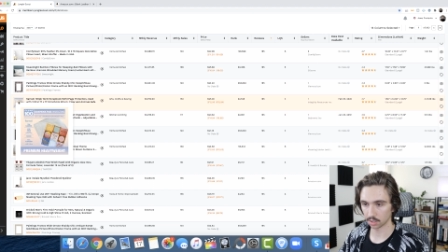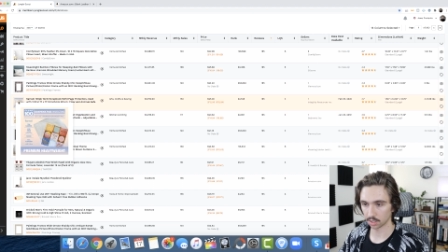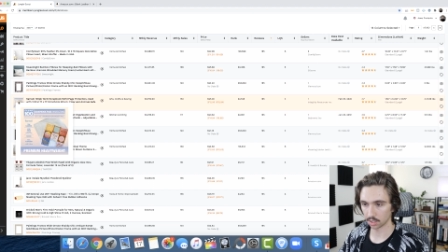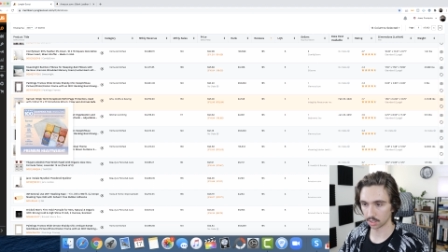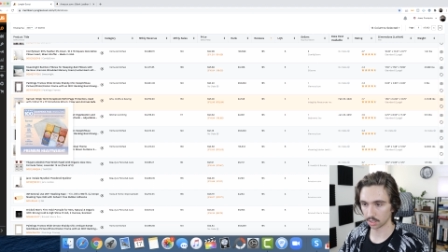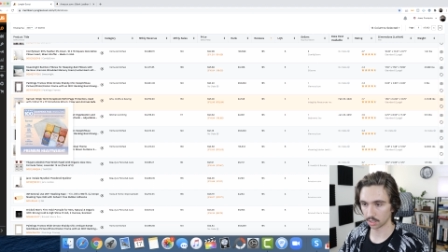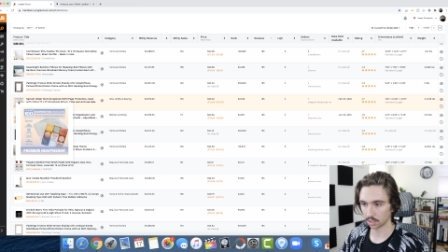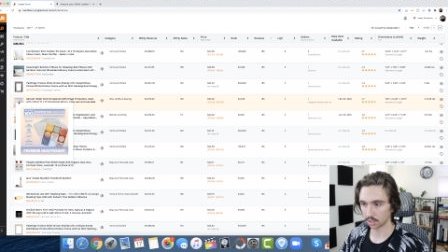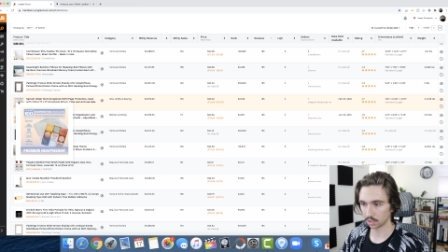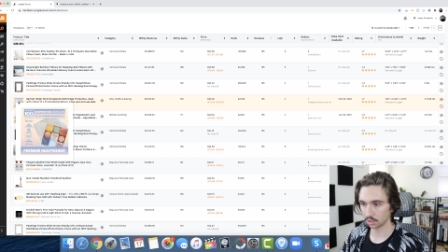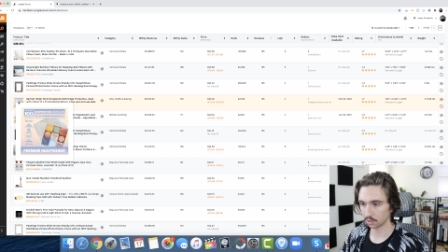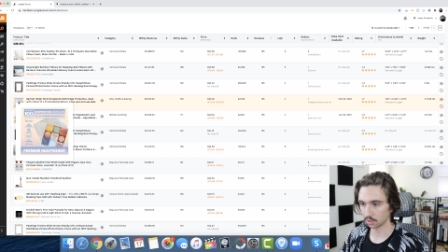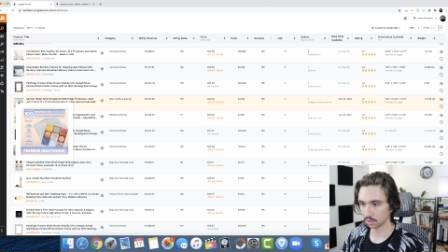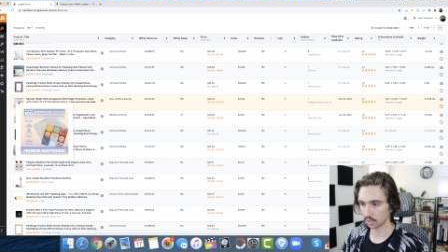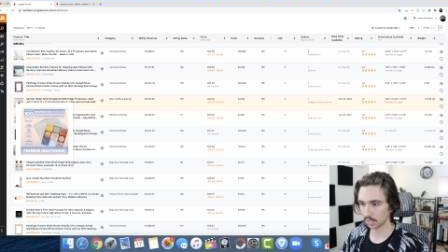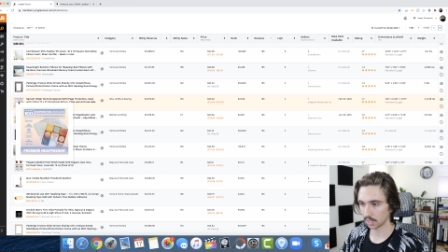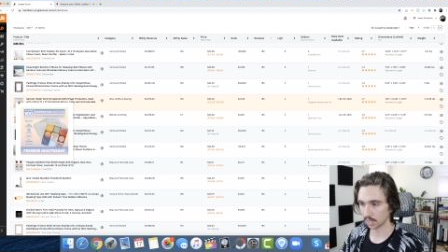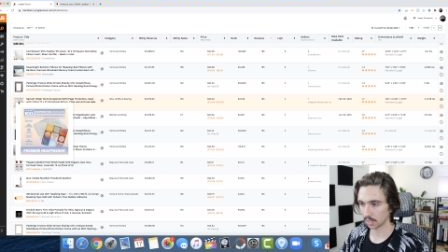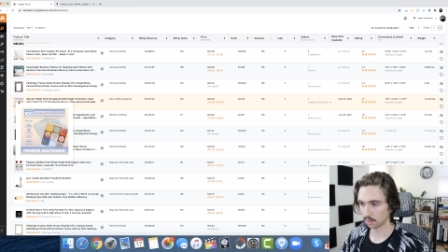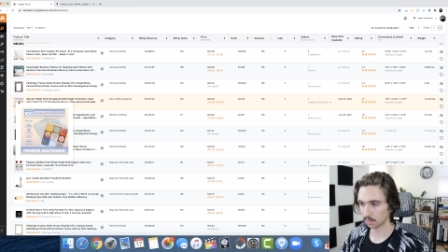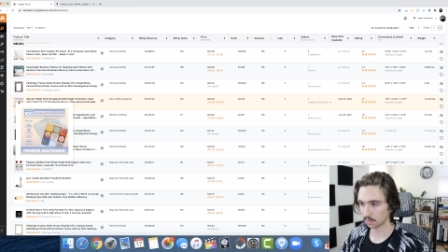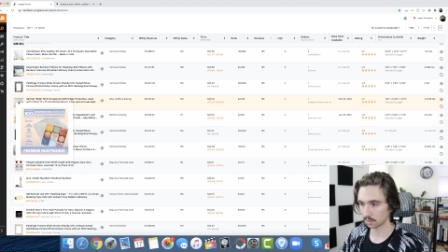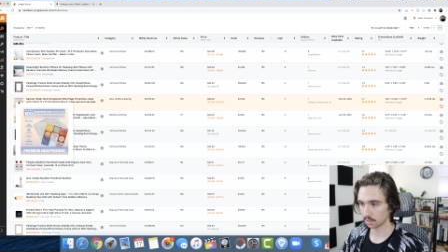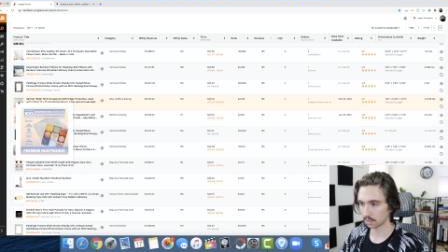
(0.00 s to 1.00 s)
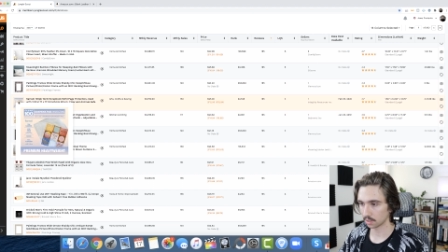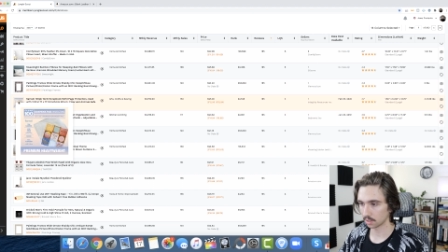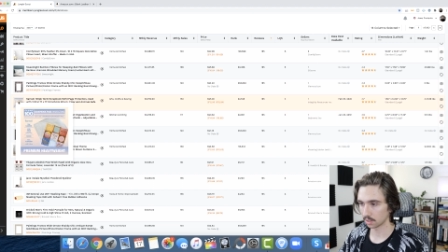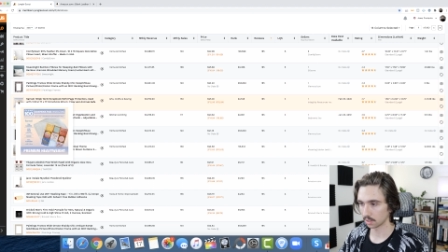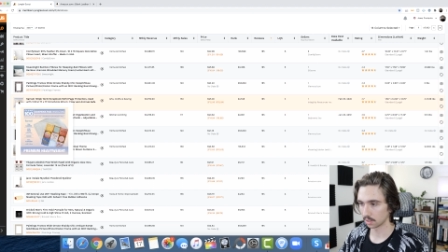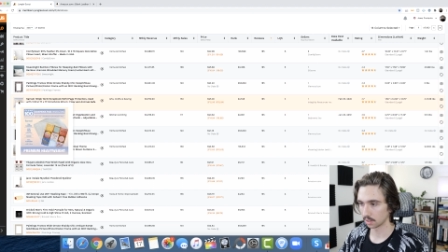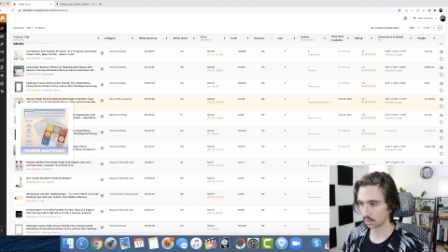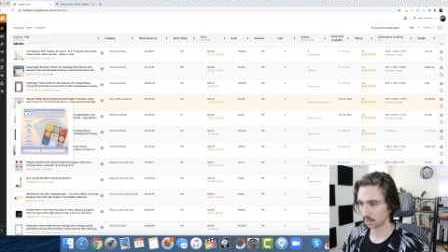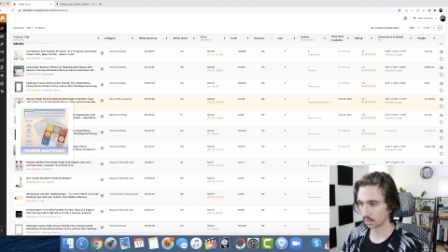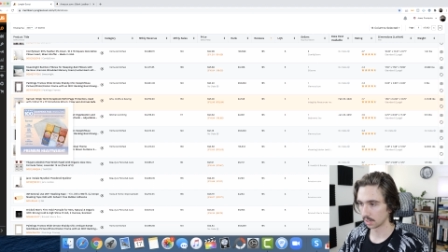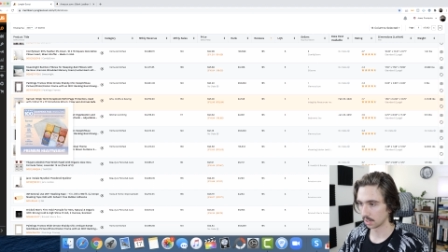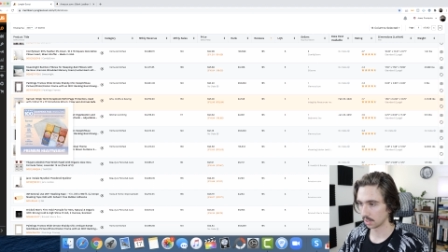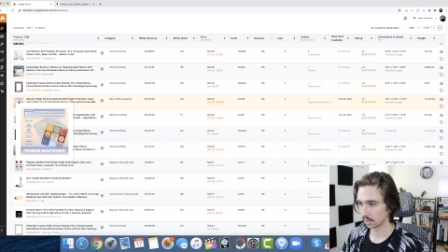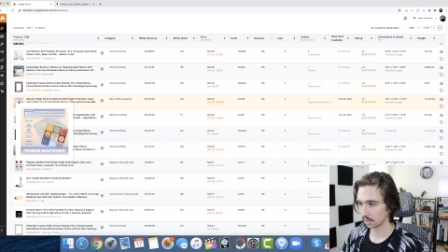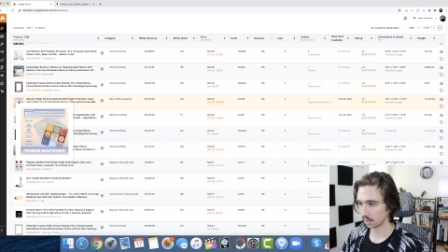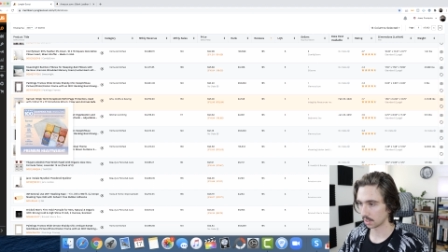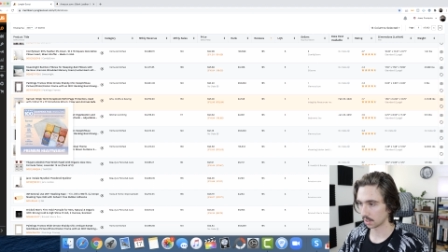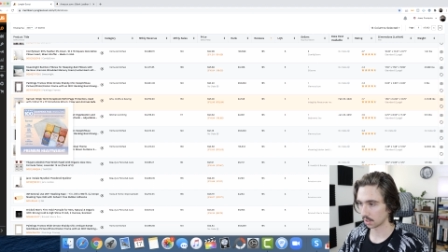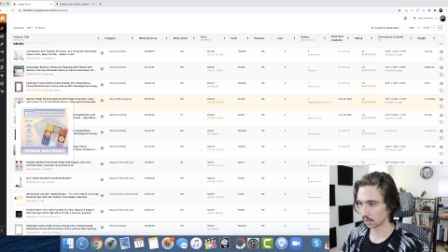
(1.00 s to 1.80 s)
100 count. They